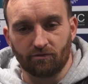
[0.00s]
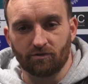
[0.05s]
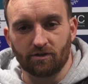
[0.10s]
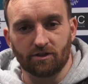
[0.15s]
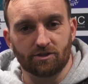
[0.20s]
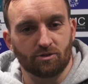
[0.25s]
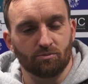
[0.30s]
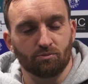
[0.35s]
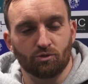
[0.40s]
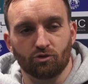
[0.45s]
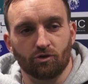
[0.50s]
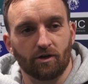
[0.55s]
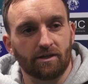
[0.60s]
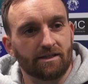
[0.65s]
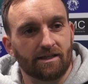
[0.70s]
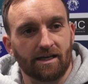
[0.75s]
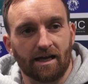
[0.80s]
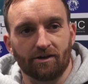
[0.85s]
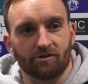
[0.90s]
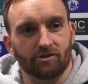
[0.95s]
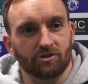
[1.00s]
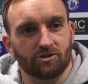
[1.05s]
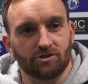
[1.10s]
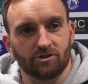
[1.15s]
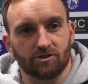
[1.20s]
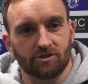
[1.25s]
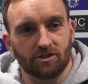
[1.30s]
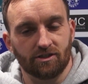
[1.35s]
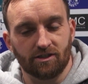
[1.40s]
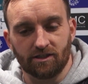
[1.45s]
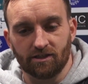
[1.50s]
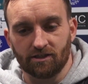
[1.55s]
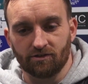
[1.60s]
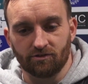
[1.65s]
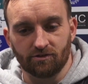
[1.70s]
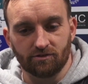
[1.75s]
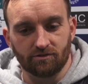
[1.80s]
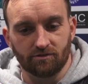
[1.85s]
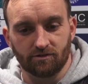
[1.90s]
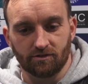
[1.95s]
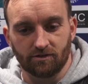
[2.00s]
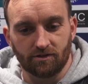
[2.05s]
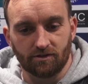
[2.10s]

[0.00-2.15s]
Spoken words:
there's some great characters in here. And